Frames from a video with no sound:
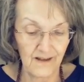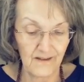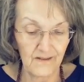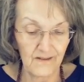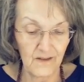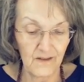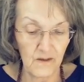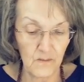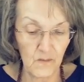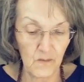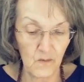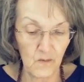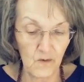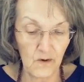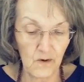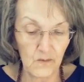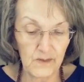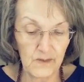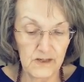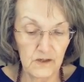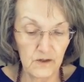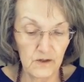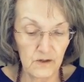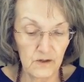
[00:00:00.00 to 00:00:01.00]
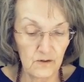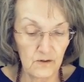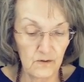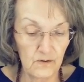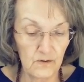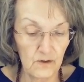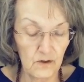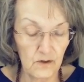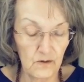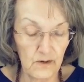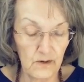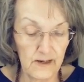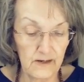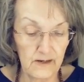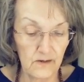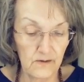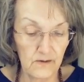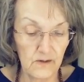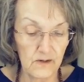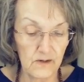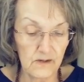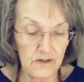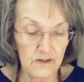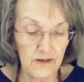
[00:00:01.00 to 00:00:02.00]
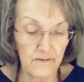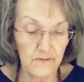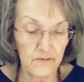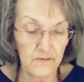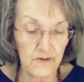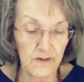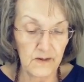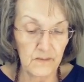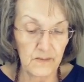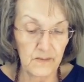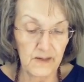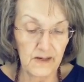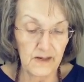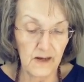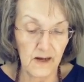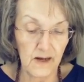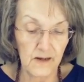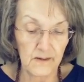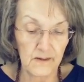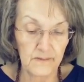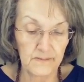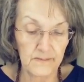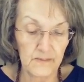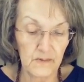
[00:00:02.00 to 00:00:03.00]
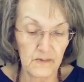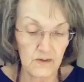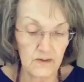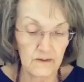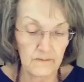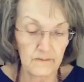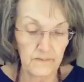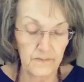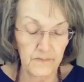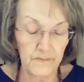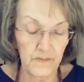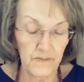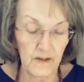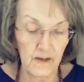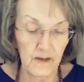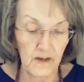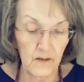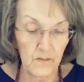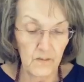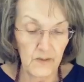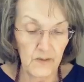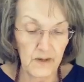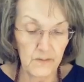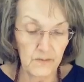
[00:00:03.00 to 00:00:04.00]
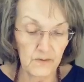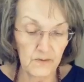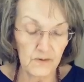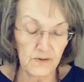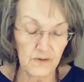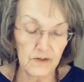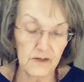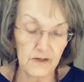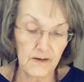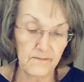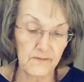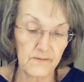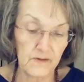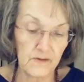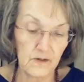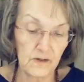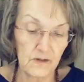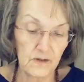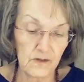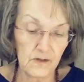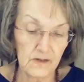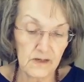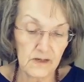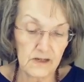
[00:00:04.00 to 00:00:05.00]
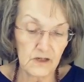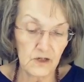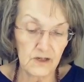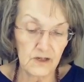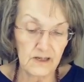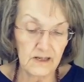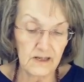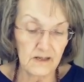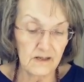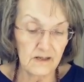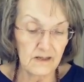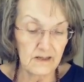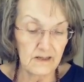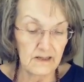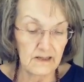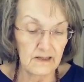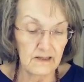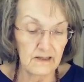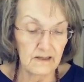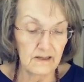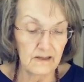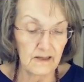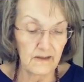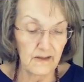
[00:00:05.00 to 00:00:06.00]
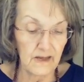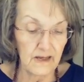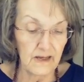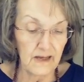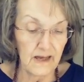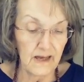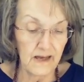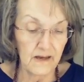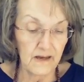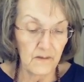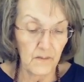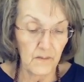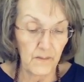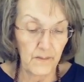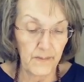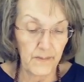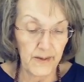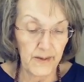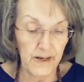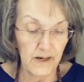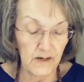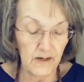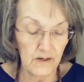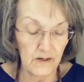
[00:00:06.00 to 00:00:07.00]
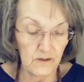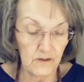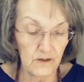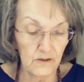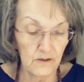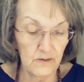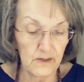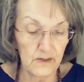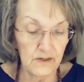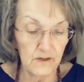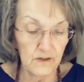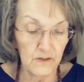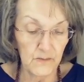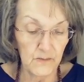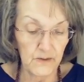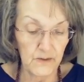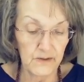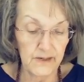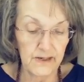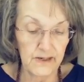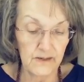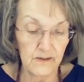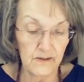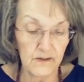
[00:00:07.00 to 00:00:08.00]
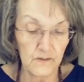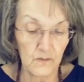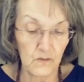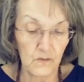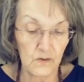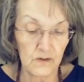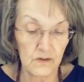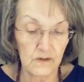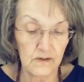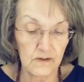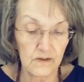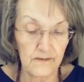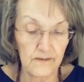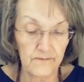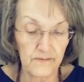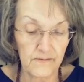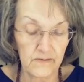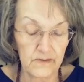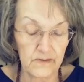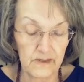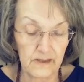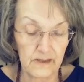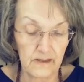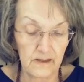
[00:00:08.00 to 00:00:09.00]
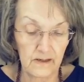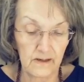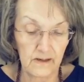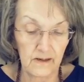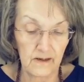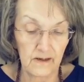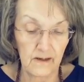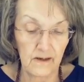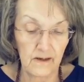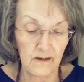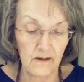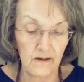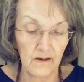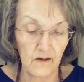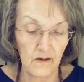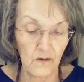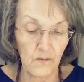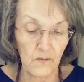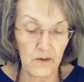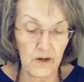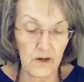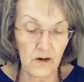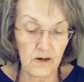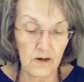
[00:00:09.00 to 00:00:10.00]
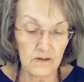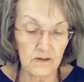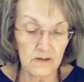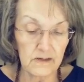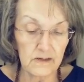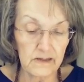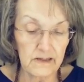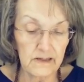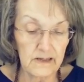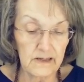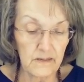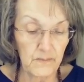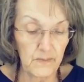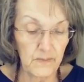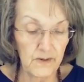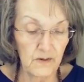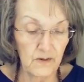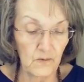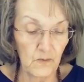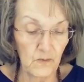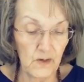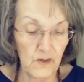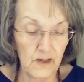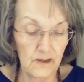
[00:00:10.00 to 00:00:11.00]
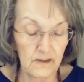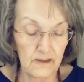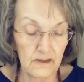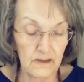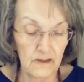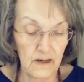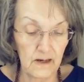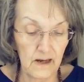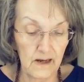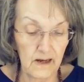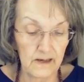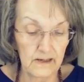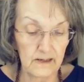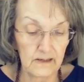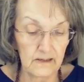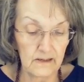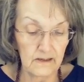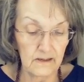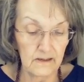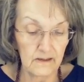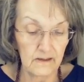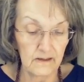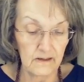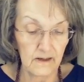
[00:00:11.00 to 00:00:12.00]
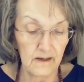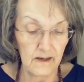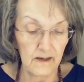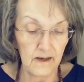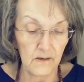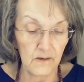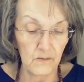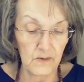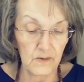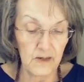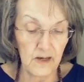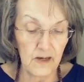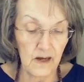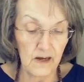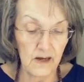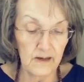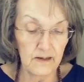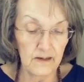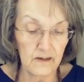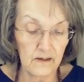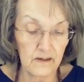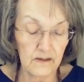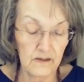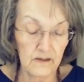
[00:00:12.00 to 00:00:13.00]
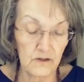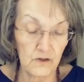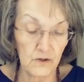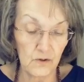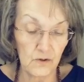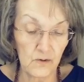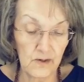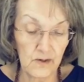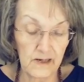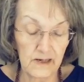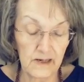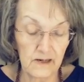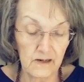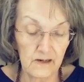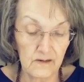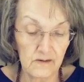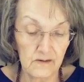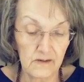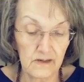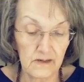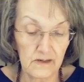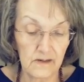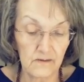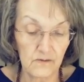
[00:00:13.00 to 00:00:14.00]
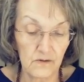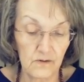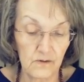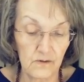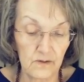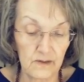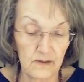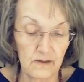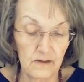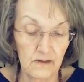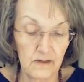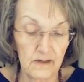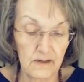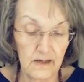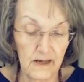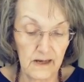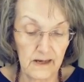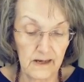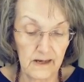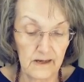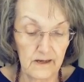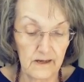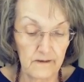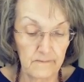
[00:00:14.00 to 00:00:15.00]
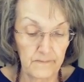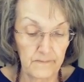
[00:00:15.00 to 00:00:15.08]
The more we do, the greater the suffering becomes. People suffer to such an extent that they can't bear to experience more suffering. We aren't sleeping well at night, and we're not enjoying ourselves during the day.